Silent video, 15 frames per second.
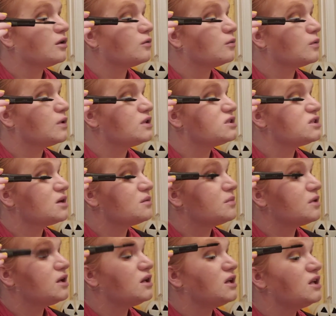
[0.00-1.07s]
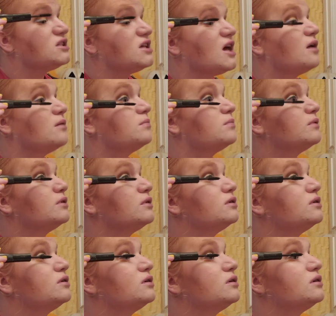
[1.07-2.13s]
when somebody needs help,
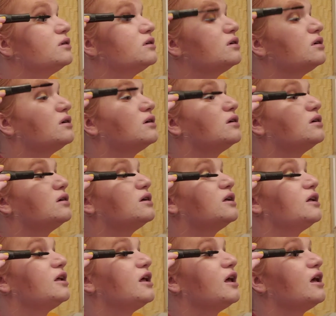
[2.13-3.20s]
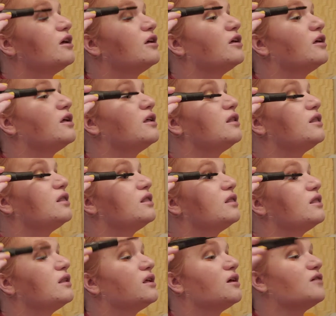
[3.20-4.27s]

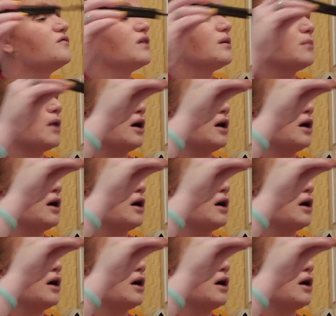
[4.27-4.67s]
give them